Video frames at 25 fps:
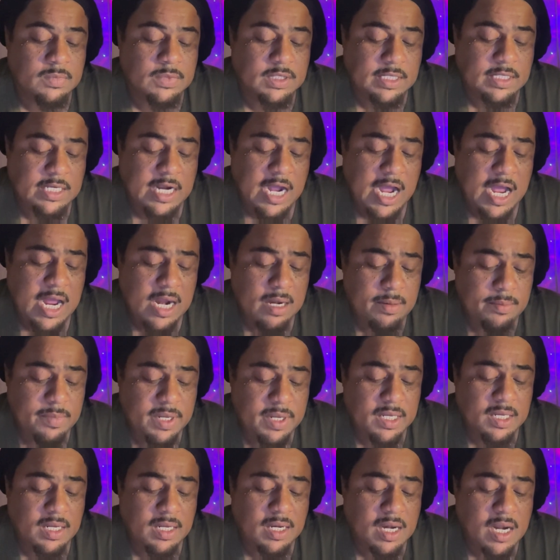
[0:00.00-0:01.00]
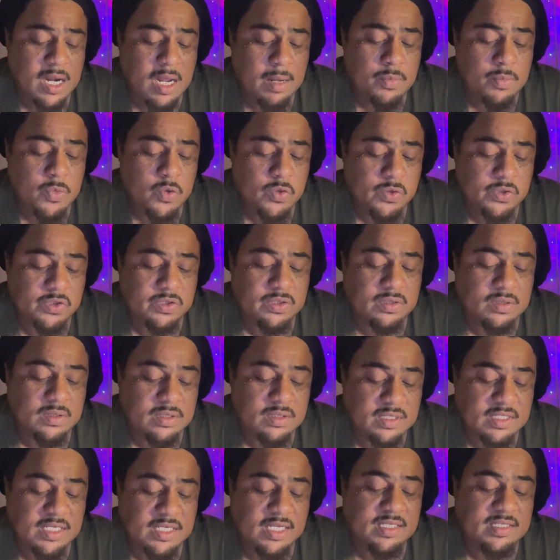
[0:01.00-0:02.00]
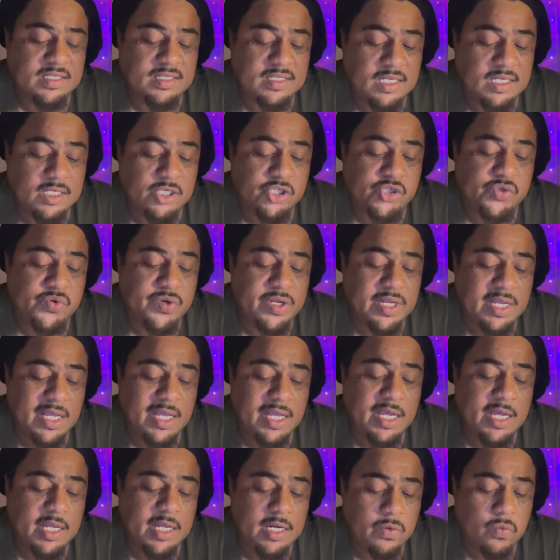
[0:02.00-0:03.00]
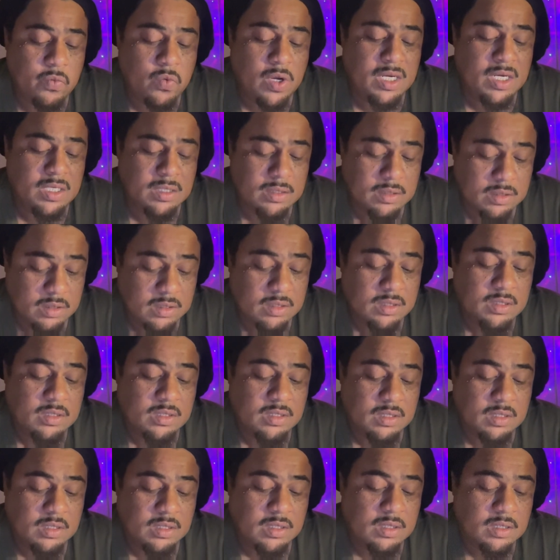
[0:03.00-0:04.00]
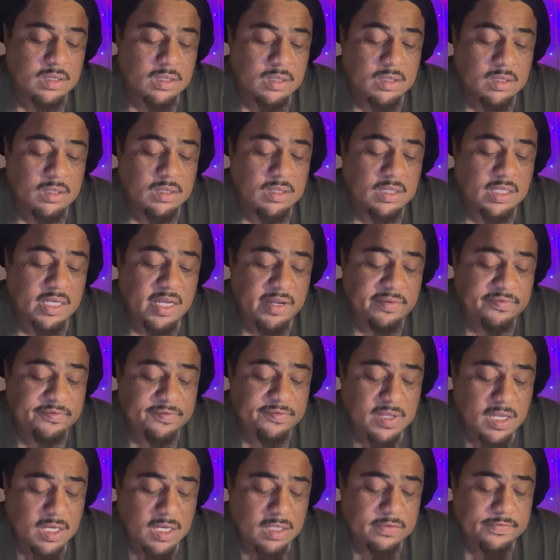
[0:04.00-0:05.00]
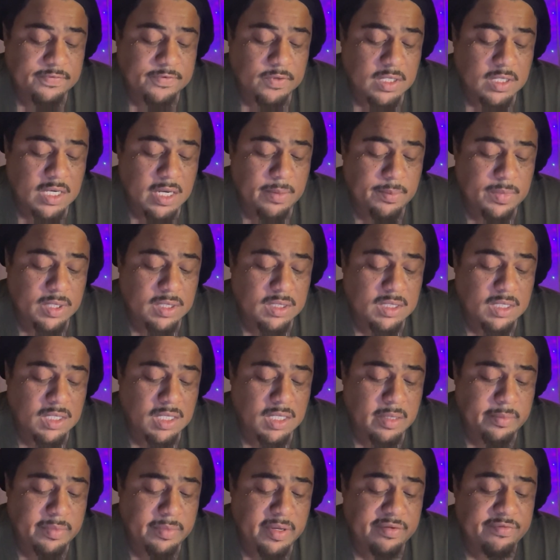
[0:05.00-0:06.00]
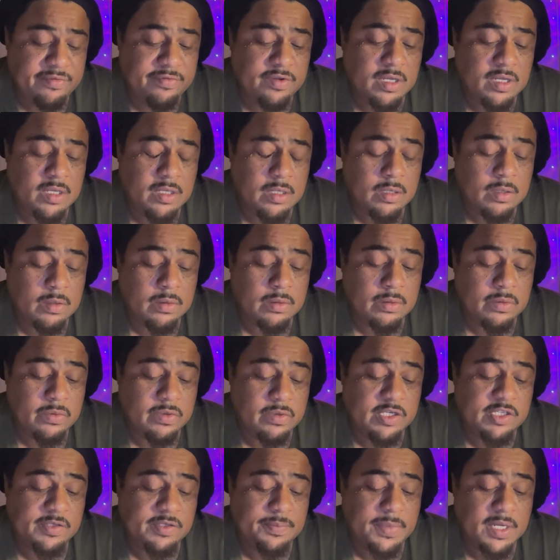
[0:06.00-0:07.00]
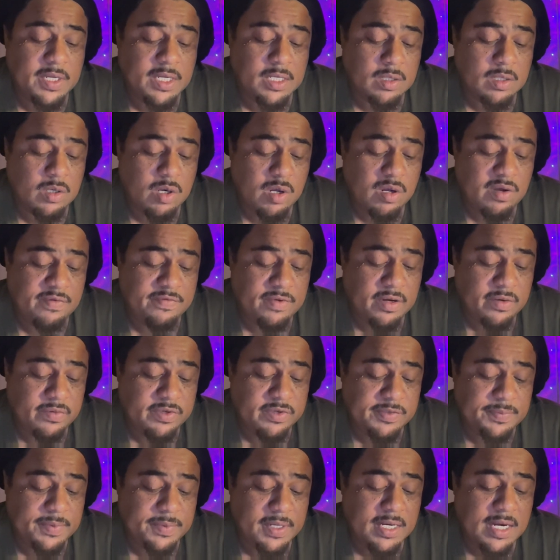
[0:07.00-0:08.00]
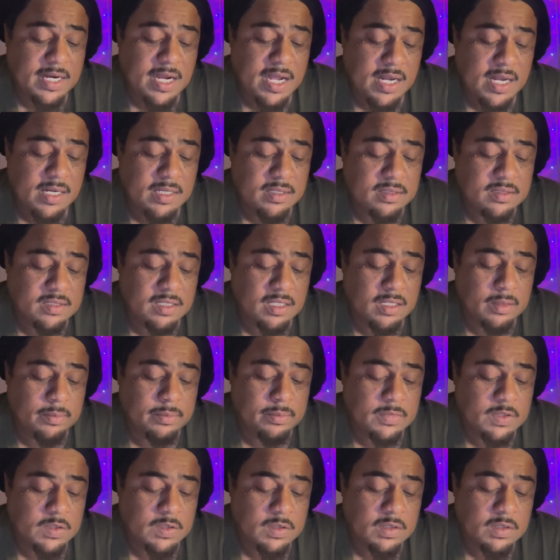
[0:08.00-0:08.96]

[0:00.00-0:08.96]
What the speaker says: Calming Ramos 6381. Give thanks for commenting on my video. Respect, love, and respect all the time.